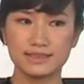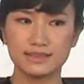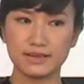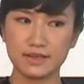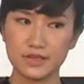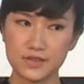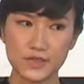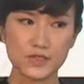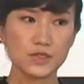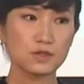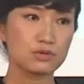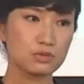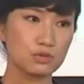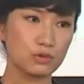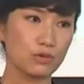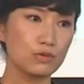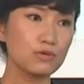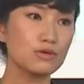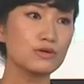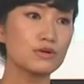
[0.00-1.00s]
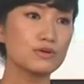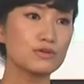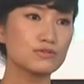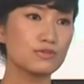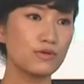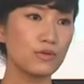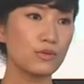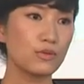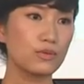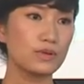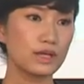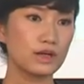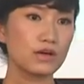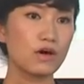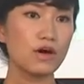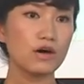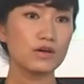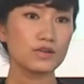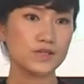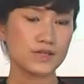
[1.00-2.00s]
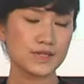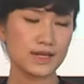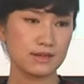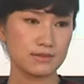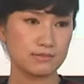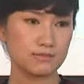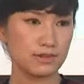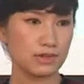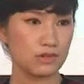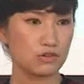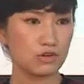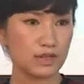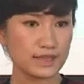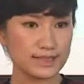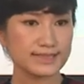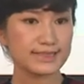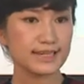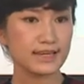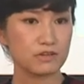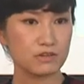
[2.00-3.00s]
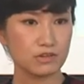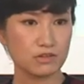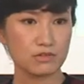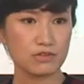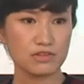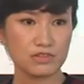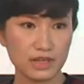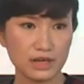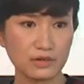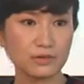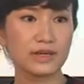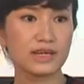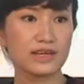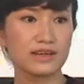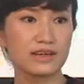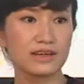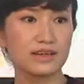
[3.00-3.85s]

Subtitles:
is suitable for the course of translation theory.